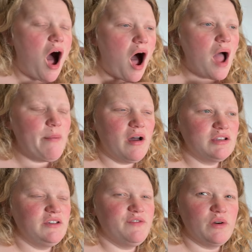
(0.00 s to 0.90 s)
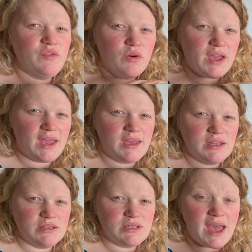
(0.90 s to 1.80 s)
I personally feel if you're getting
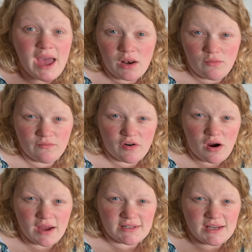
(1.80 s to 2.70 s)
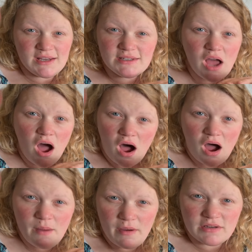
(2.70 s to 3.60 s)
into heirloom varieties,
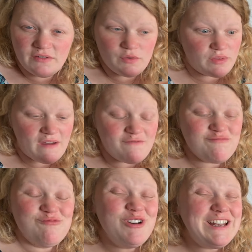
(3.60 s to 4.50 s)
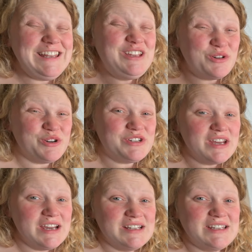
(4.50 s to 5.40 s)
I personally feel they're really good
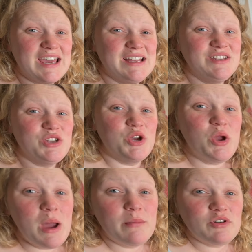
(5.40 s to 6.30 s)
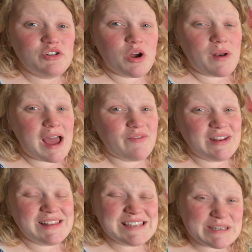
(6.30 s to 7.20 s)
to get into because you don't have
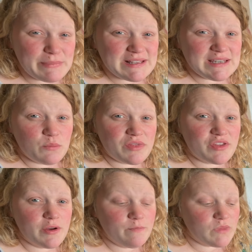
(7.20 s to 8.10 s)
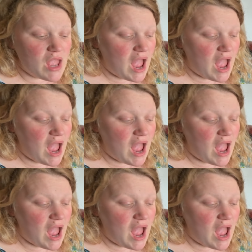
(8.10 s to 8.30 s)
any splitting with them,